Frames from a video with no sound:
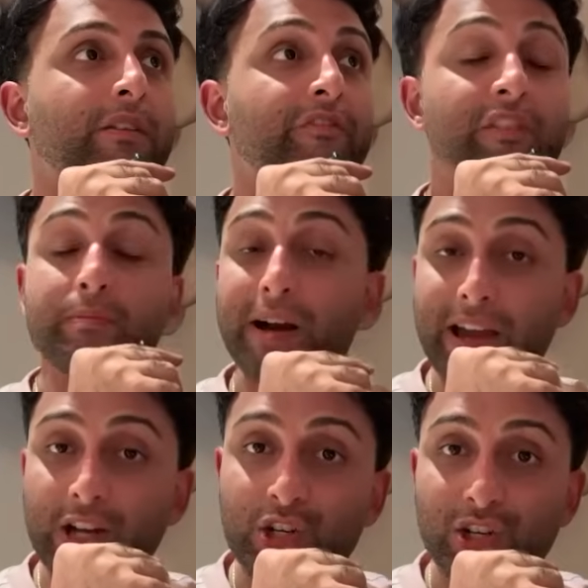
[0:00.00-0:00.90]
FIBA
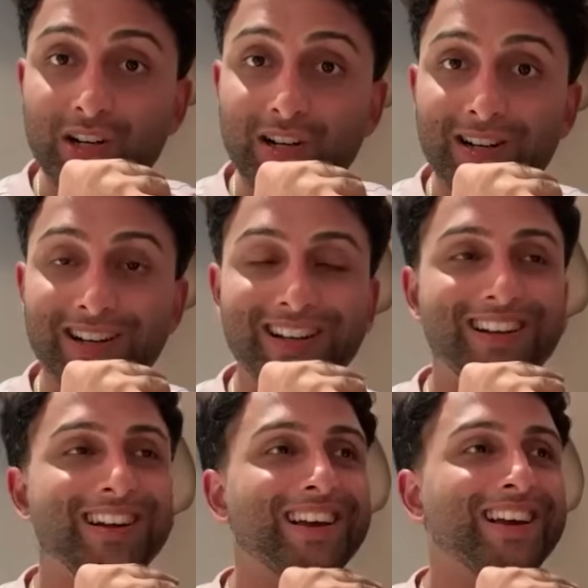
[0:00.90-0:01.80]
Asia,
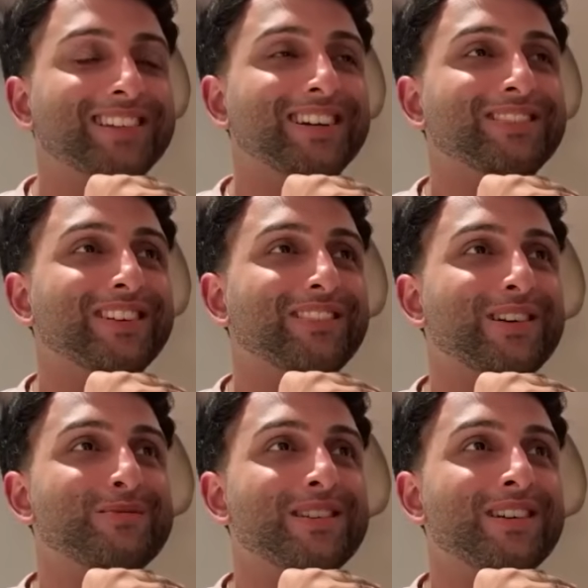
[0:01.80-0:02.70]
Saudi
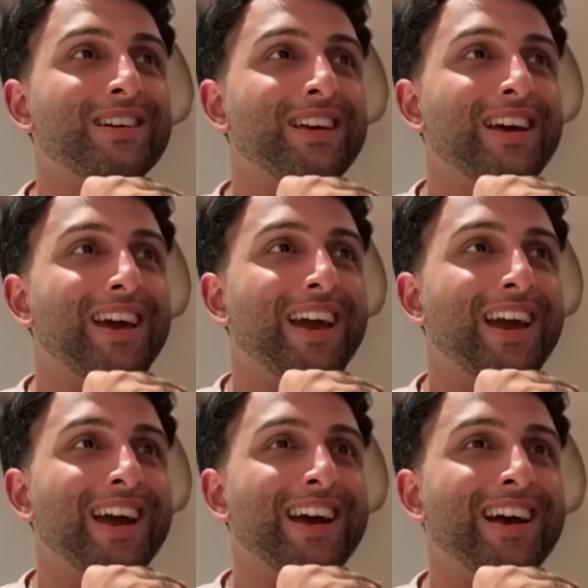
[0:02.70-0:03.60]
Arabia,
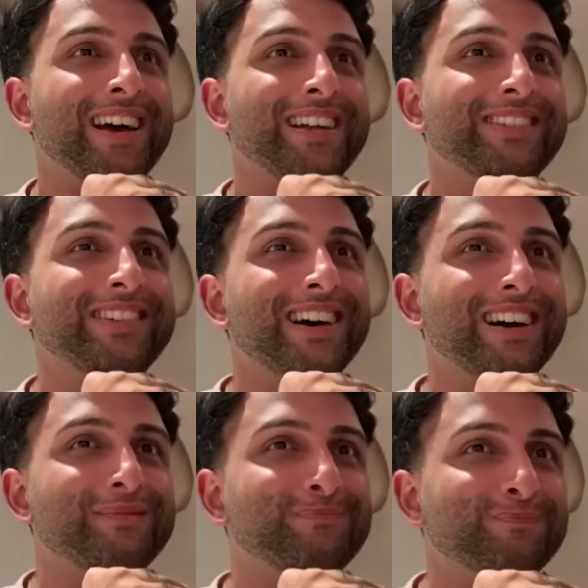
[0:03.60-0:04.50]
and you
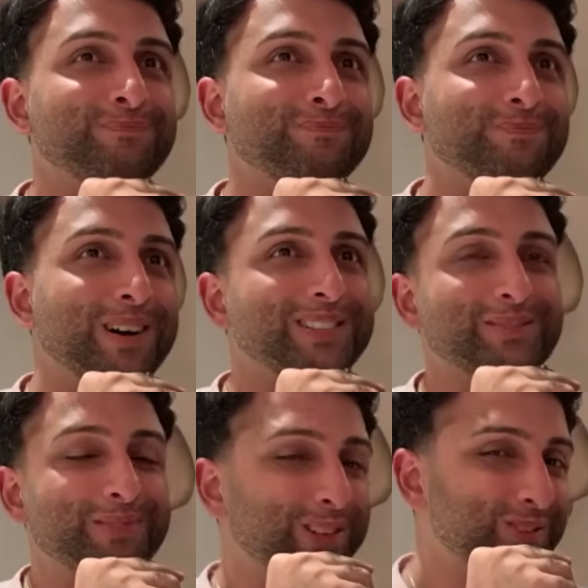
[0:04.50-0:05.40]
got
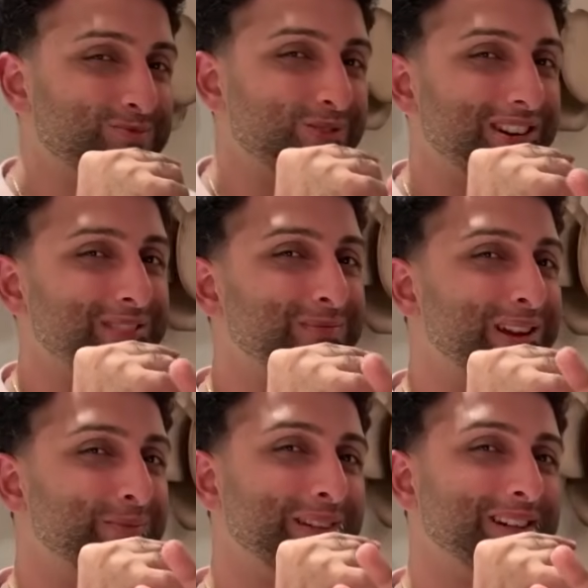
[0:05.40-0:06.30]
possibly two more
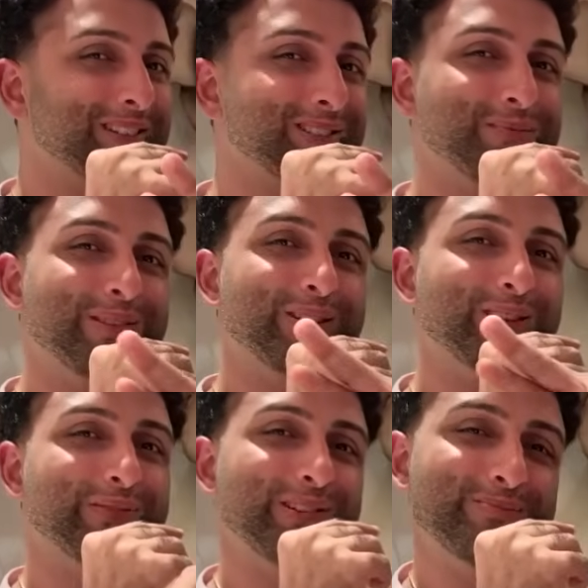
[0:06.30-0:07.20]
NBA players coming to
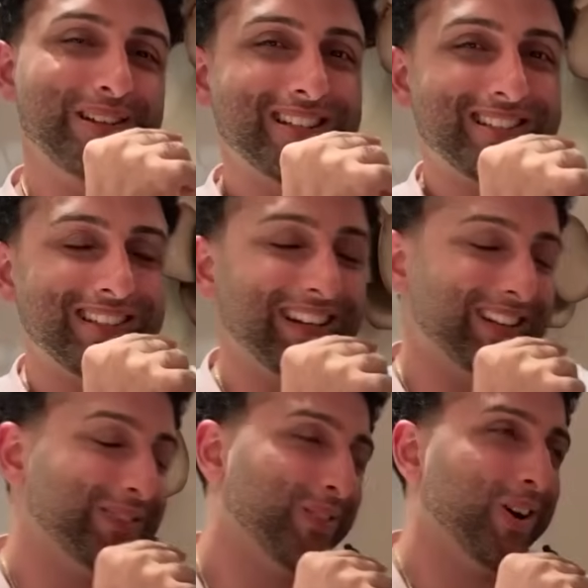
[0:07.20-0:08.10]
the Philippines in the
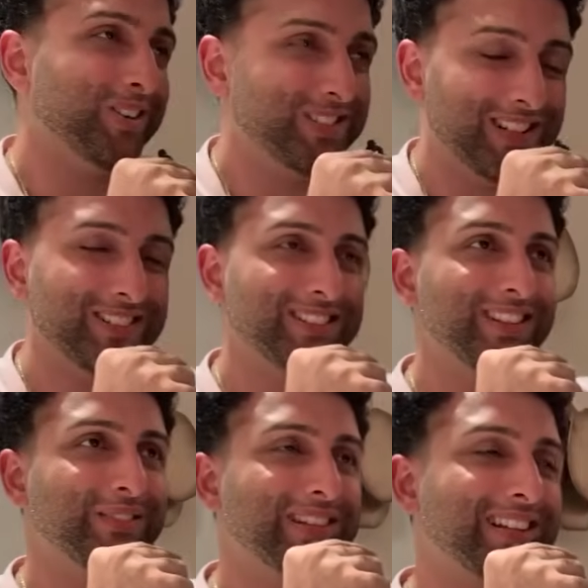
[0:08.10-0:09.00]
end of August. I'll just
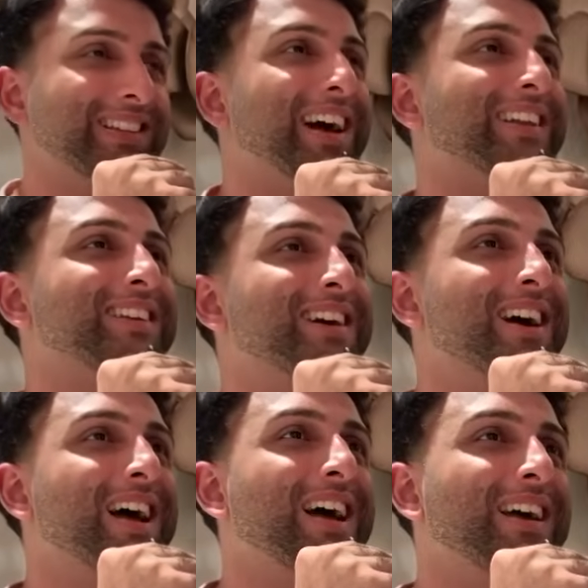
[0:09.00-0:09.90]
leave it at that.
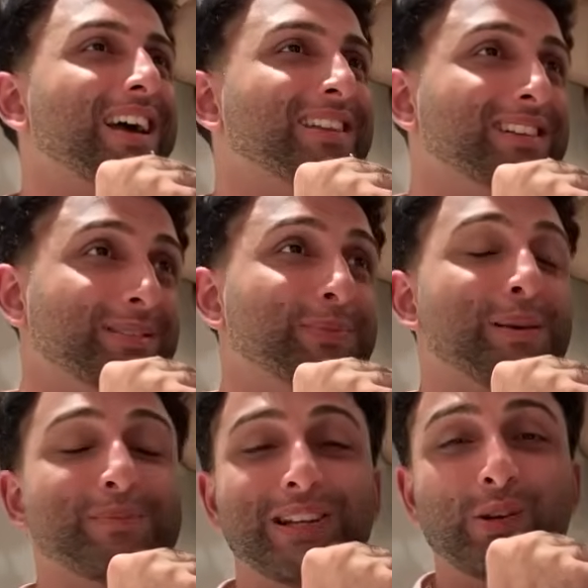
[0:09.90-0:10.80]
And then
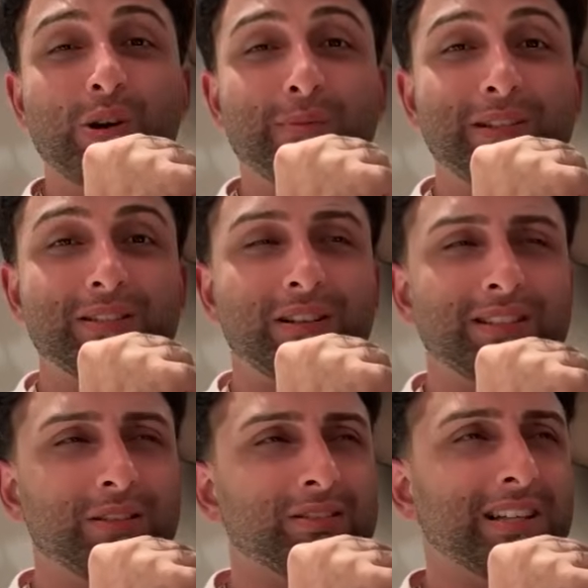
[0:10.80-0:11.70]
September, the UAP starts.
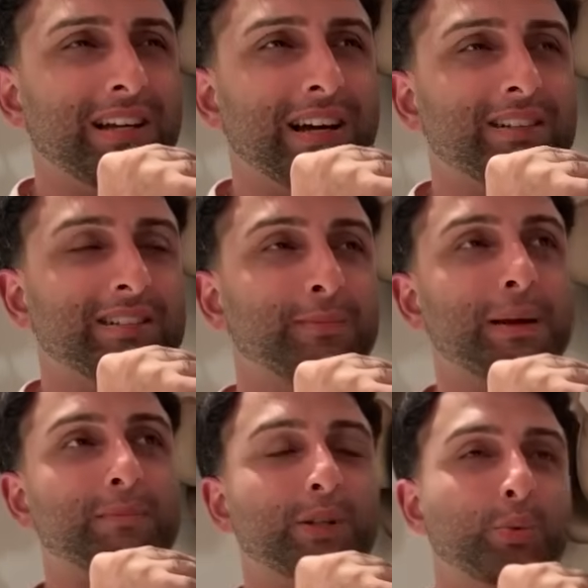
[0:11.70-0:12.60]
It looks like either
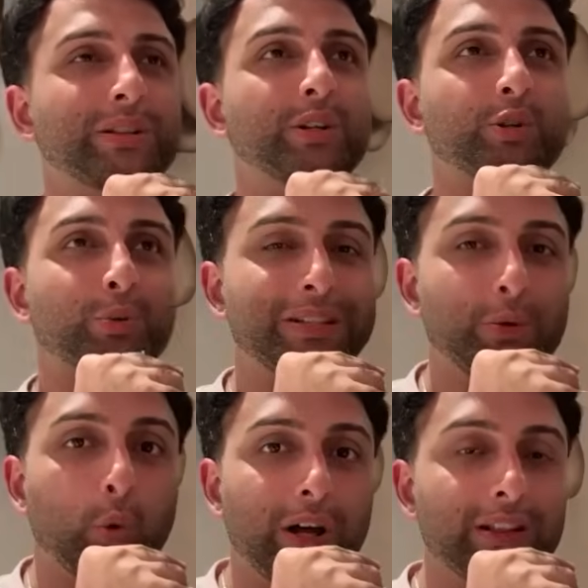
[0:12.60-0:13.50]
September 20 or
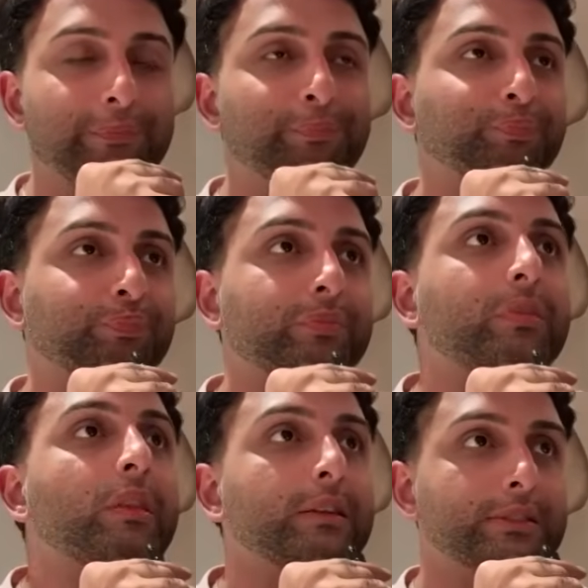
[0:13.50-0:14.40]
21.
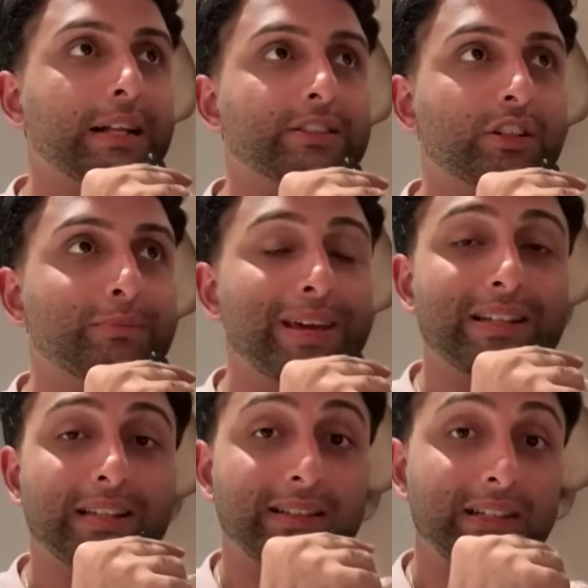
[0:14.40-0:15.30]
So that's going to be
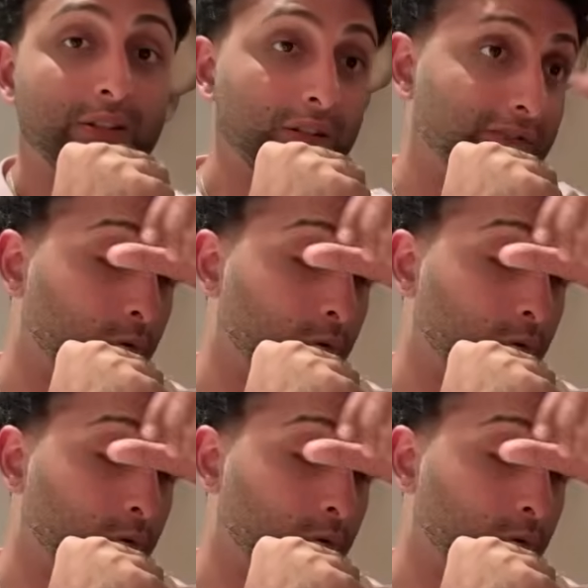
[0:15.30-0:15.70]
exciting to look